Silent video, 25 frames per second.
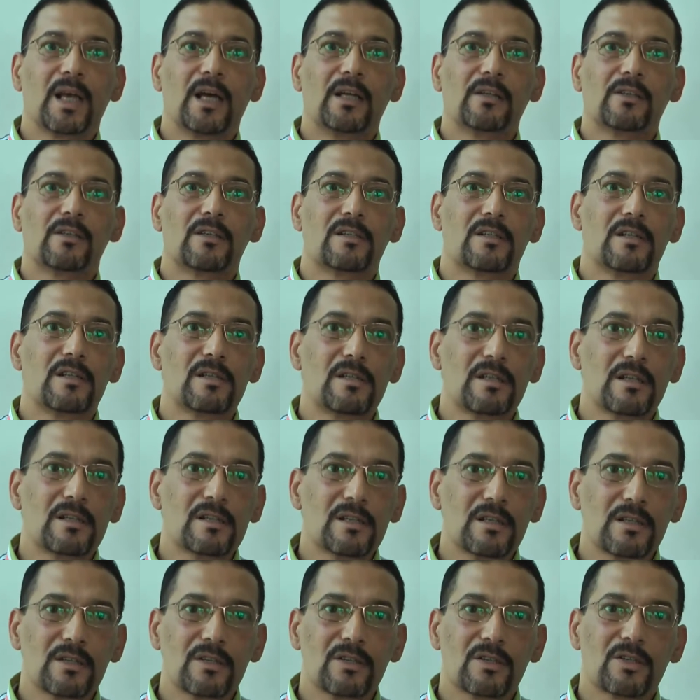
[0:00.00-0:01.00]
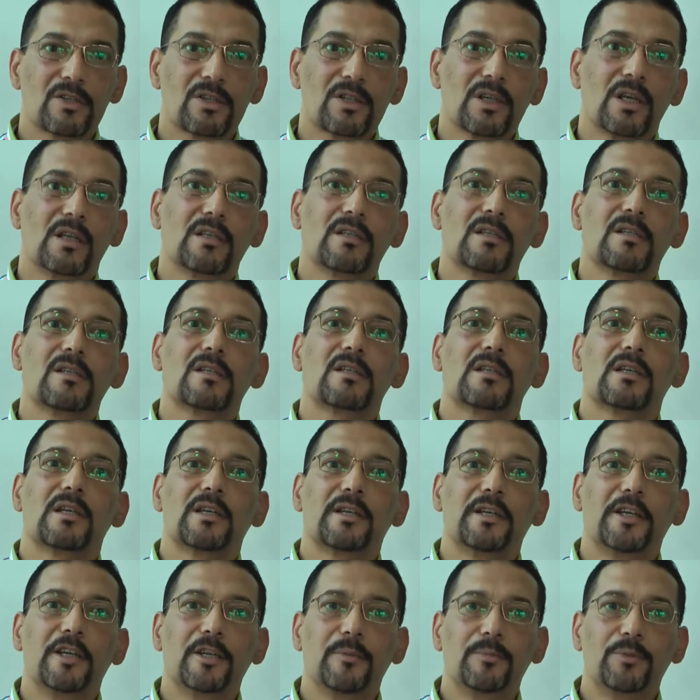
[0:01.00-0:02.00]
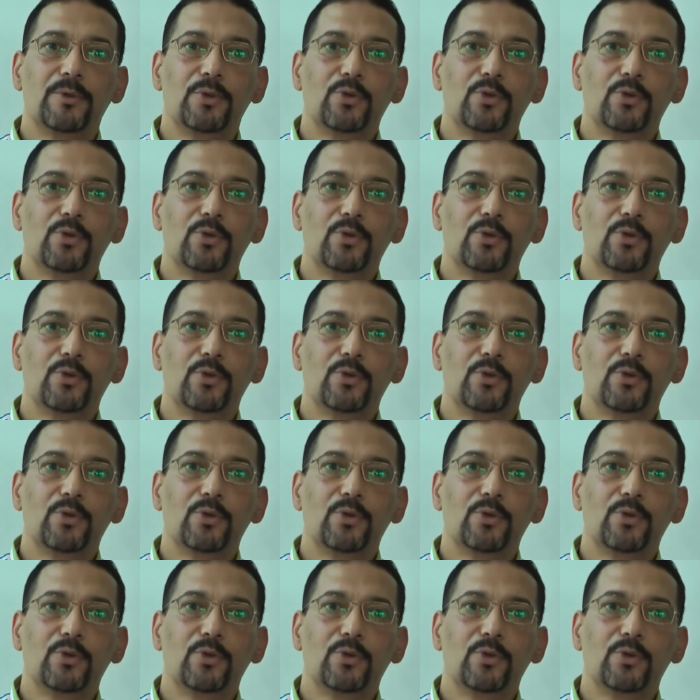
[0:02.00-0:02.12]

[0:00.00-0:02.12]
and resistance exercises help